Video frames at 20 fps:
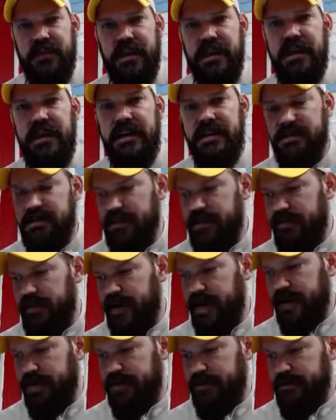are very easy to
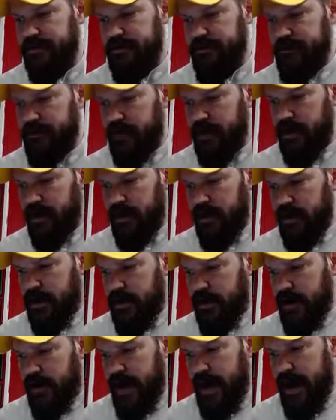factor.
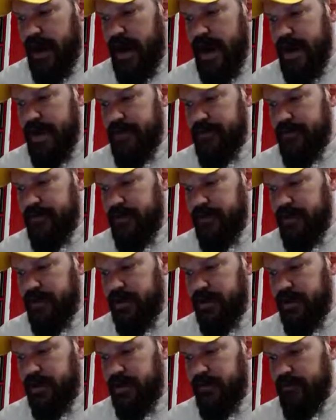Half
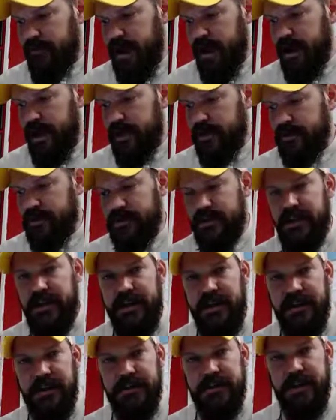of my
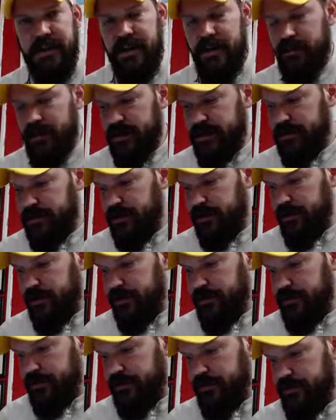linear term is
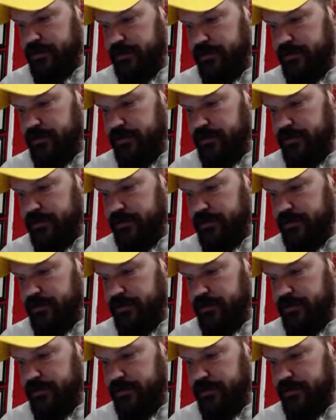2,